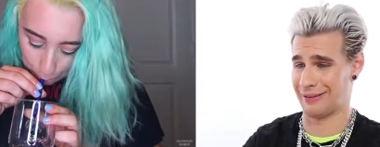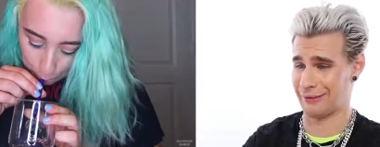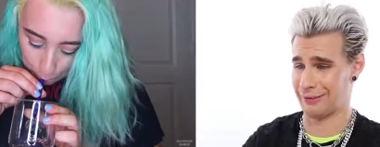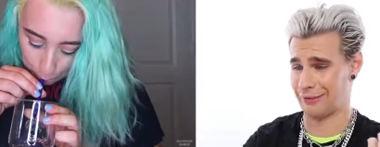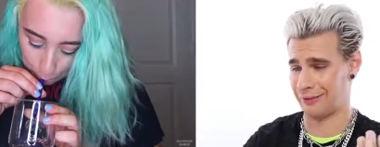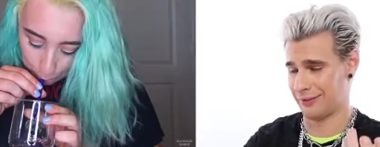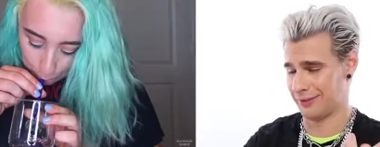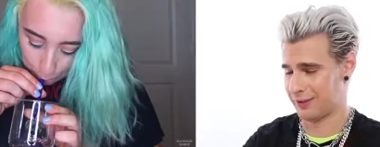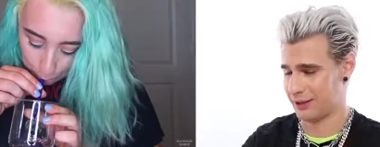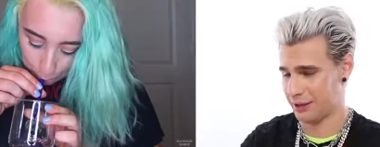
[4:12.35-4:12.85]
Speaker 1: like,
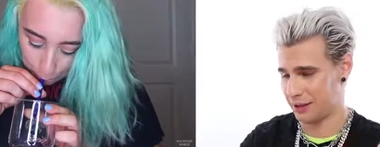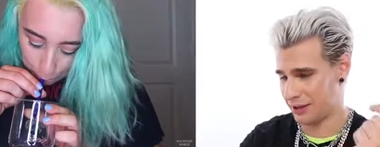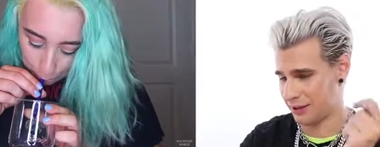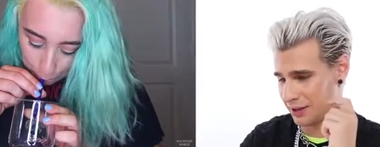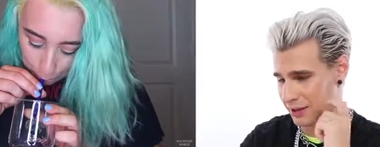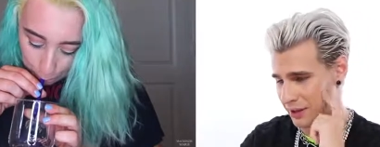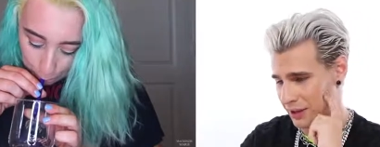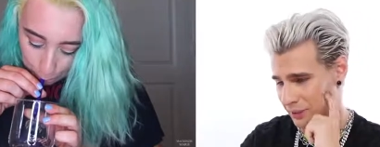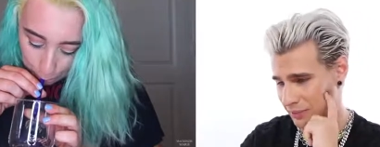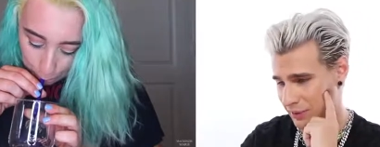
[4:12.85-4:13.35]

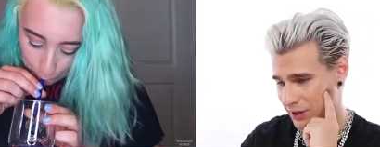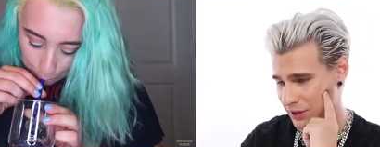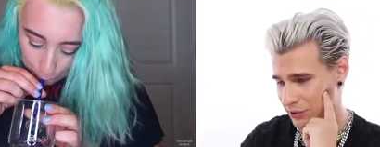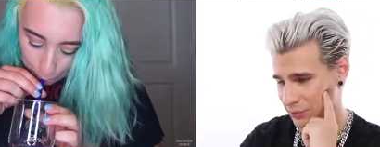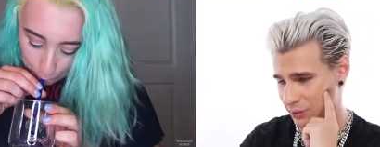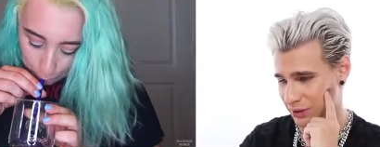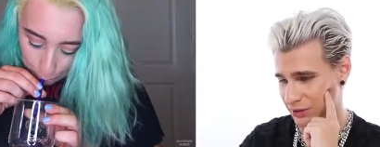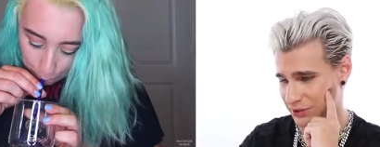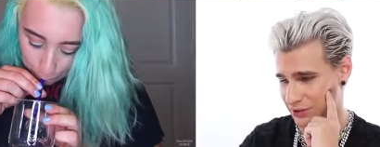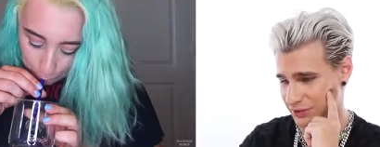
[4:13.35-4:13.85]
might as
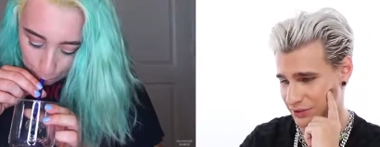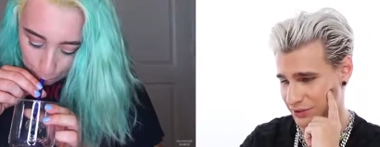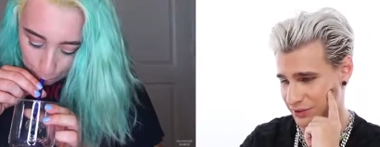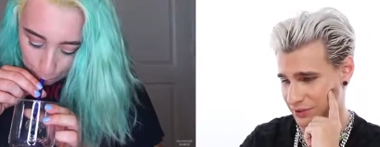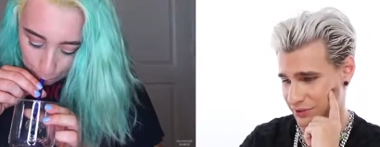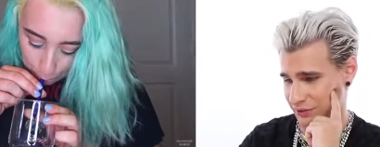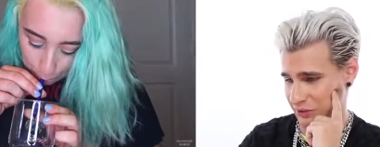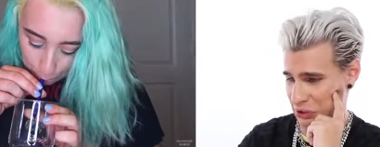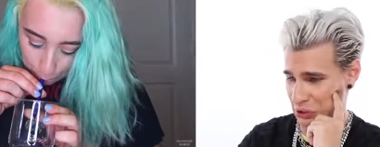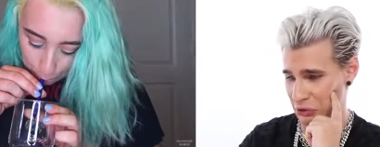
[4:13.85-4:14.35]
well just
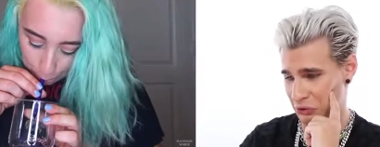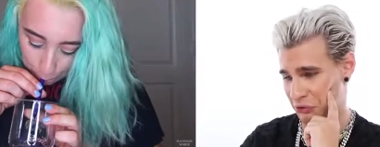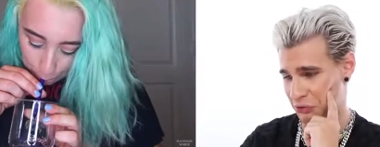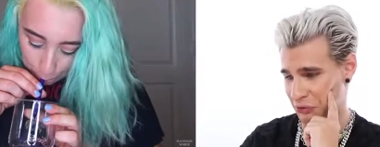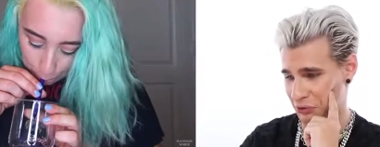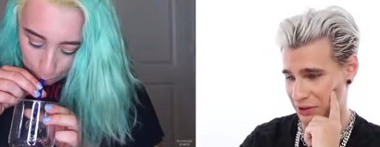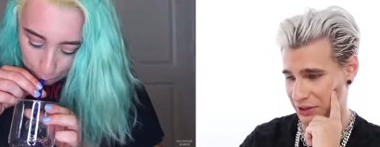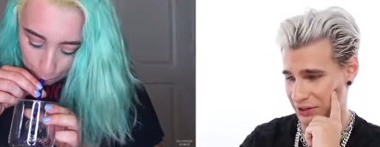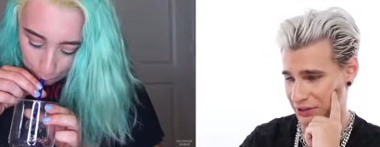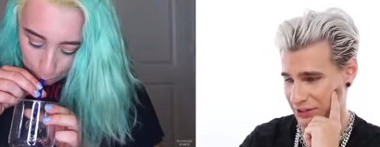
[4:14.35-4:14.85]
go
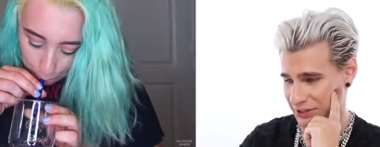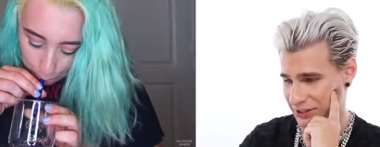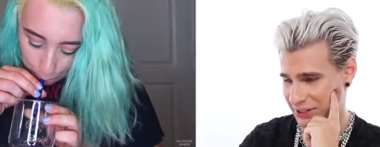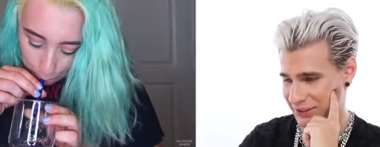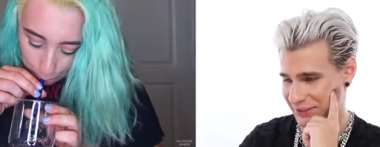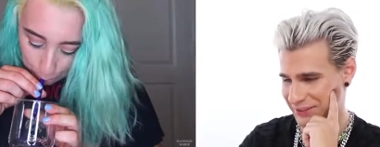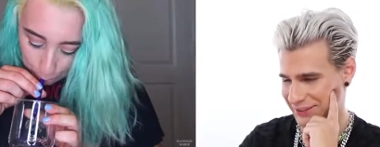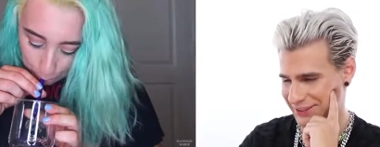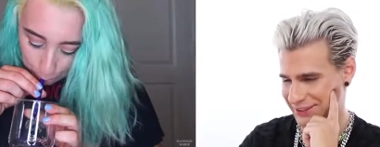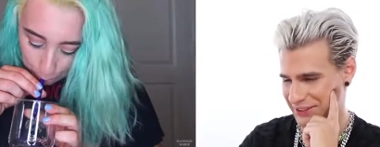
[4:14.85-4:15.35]
for it. You know what I
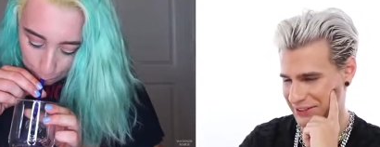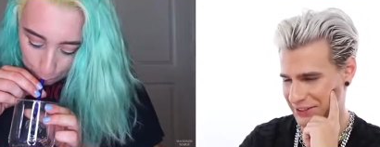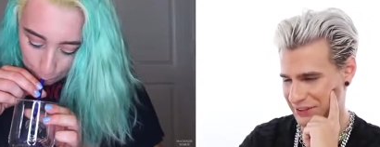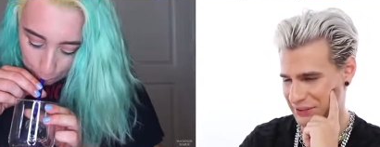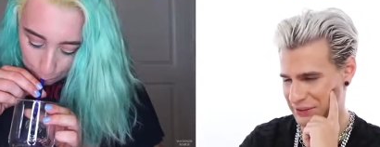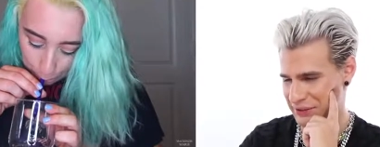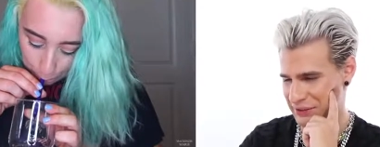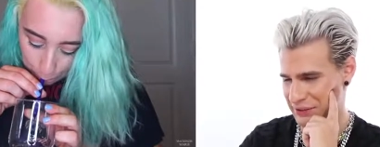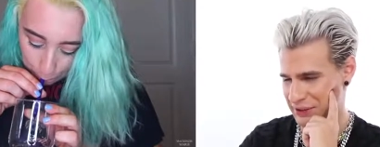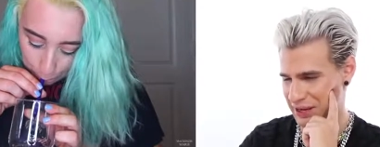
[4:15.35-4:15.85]

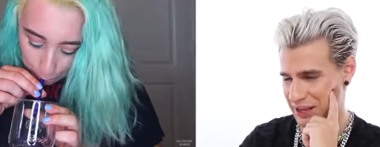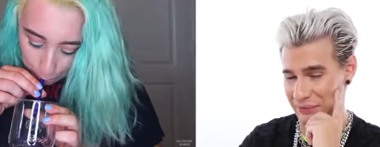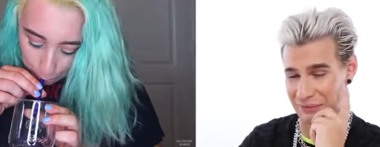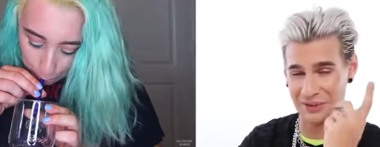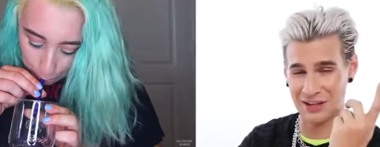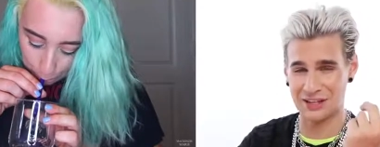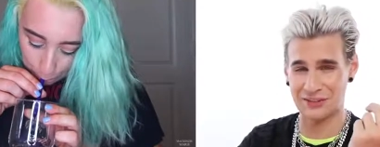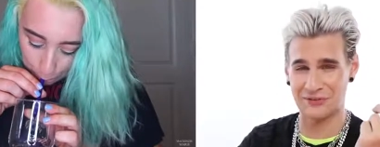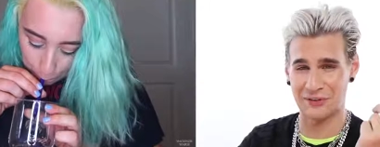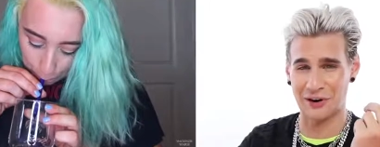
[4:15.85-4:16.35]
mean? Like I, come
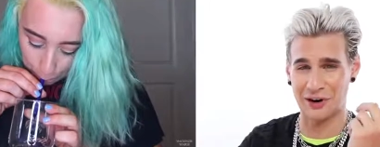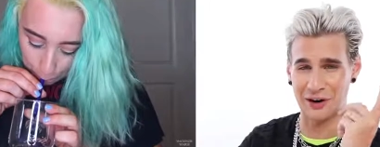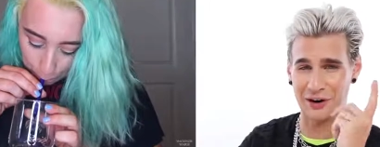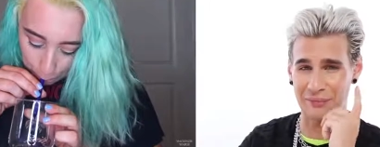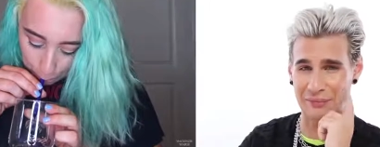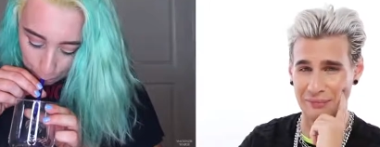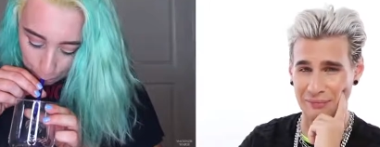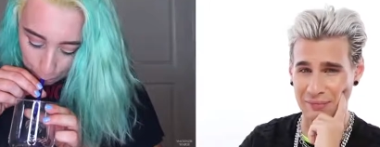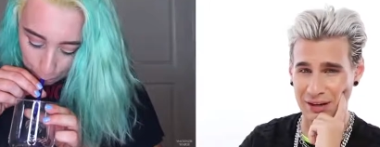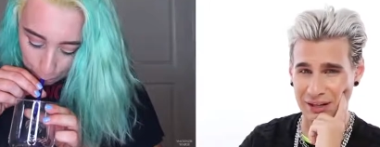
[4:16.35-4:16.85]
this far
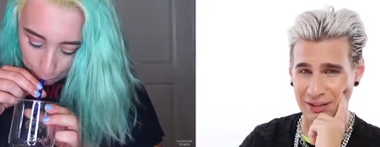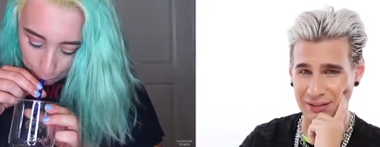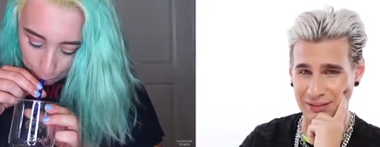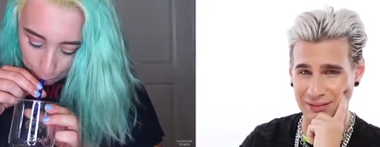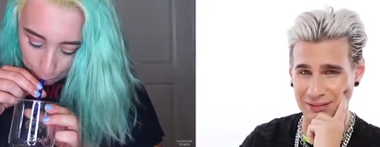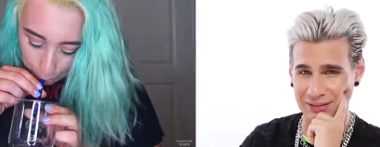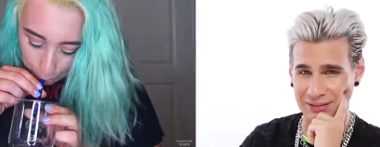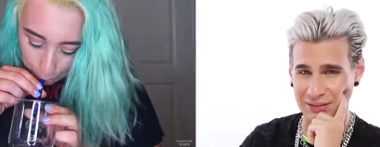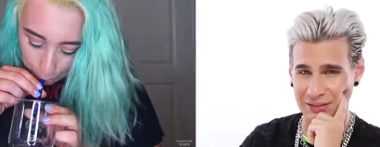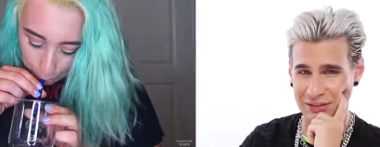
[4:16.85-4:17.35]
on my
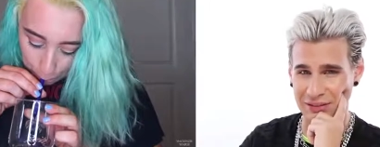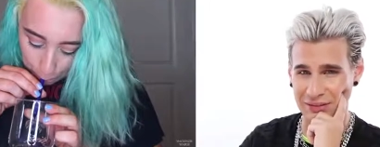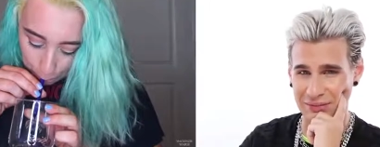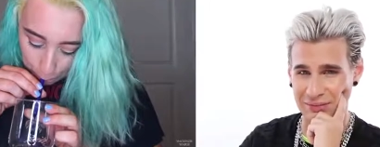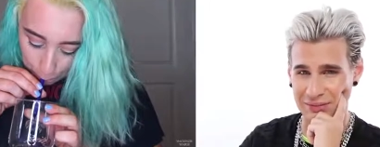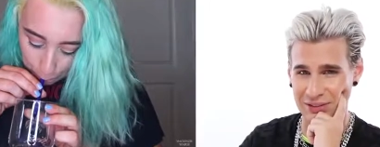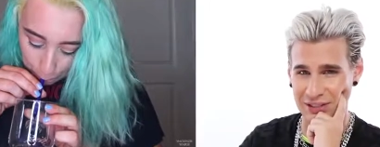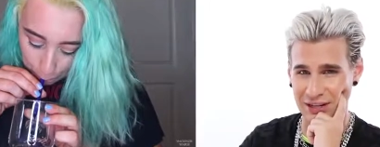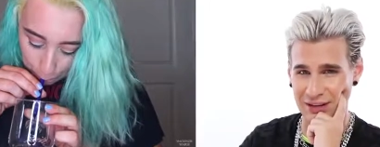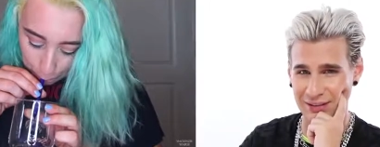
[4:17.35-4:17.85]
YouTube
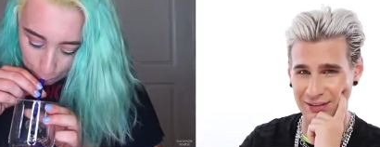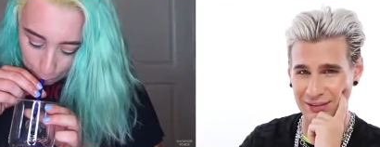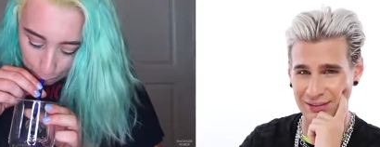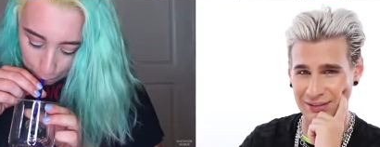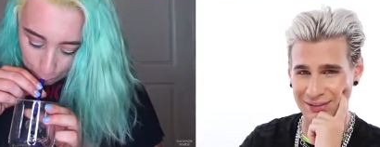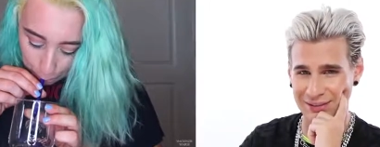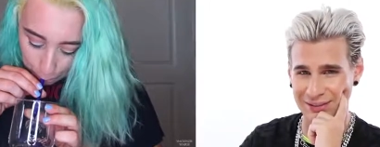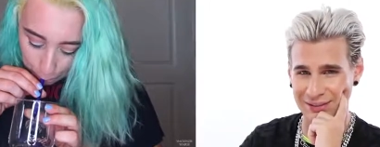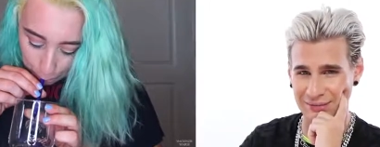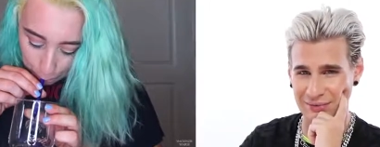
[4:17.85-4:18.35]
channel,
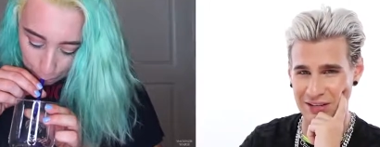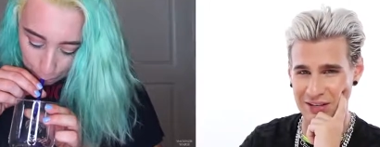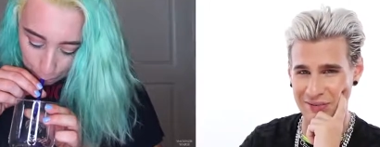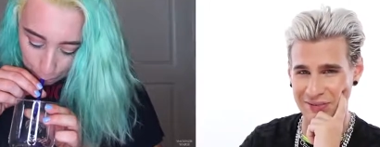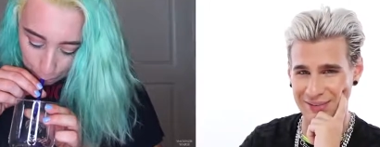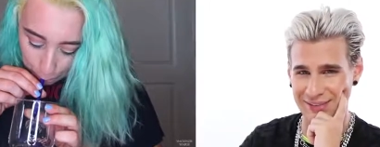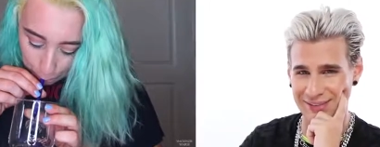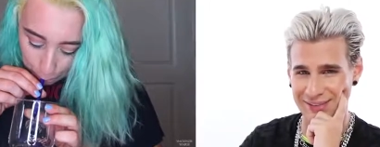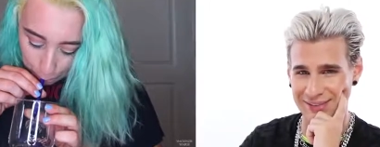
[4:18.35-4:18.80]
like I might as well